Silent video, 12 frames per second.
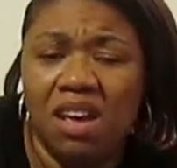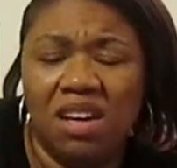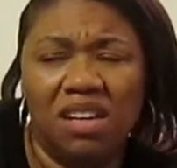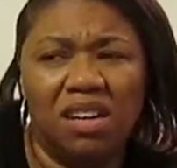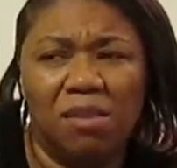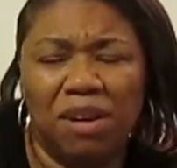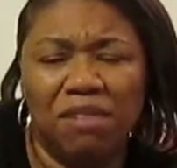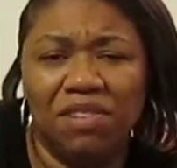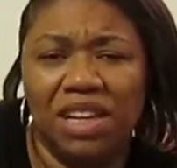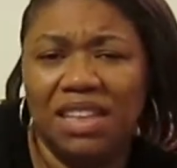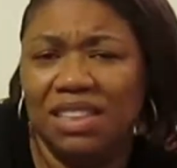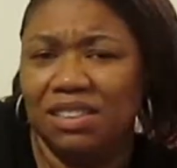I feel
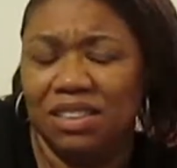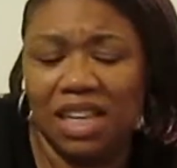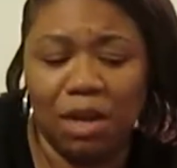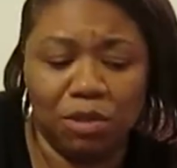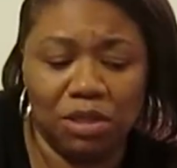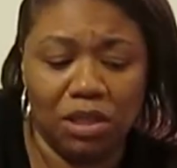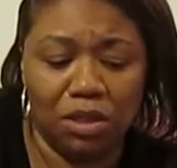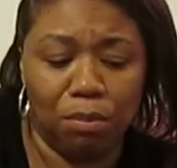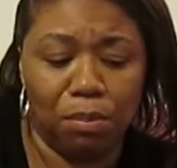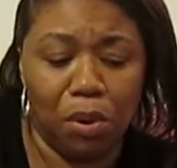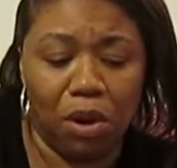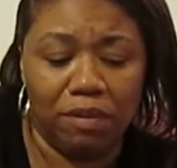like their date was a little
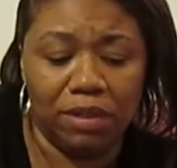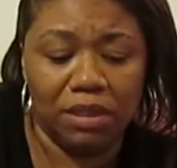boring